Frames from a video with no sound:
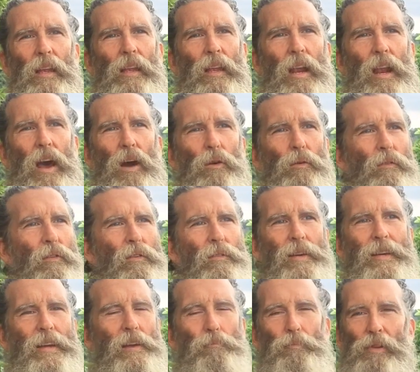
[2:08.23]
You know,
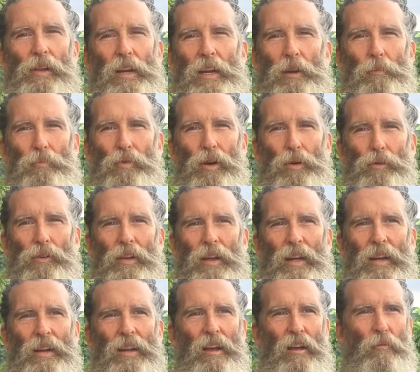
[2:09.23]
we get plenty of
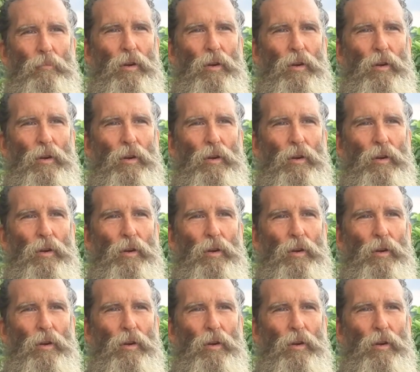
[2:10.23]
protein.